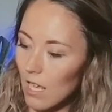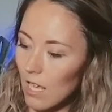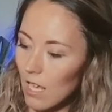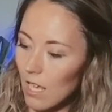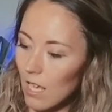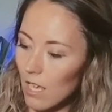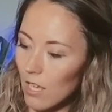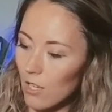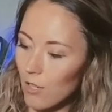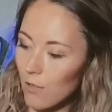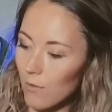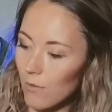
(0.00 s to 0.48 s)

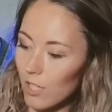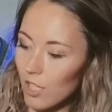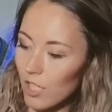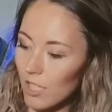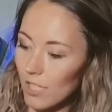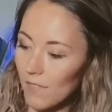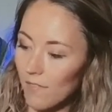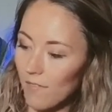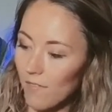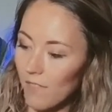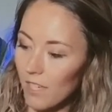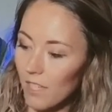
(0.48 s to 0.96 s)
you would
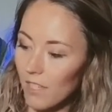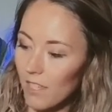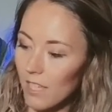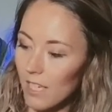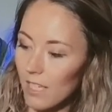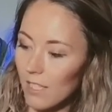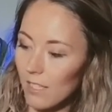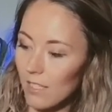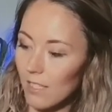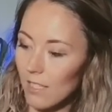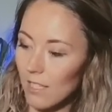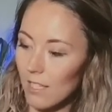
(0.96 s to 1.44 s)
just fill
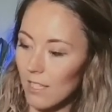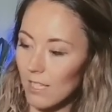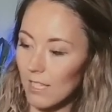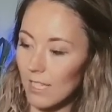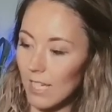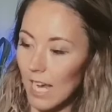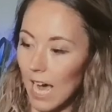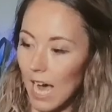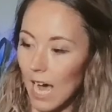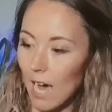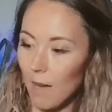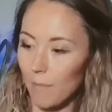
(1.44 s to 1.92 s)
this to the
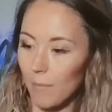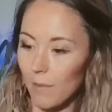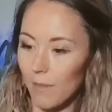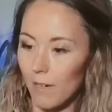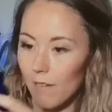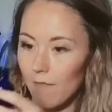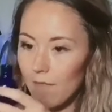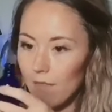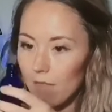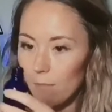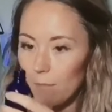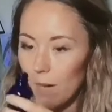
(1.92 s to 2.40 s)
top
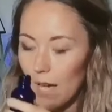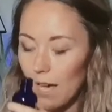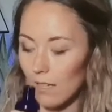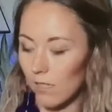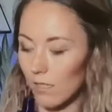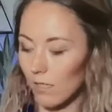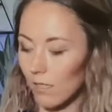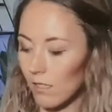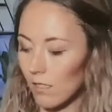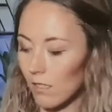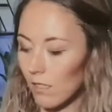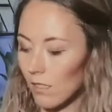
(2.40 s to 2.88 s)
of the
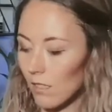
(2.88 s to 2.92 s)
bottle.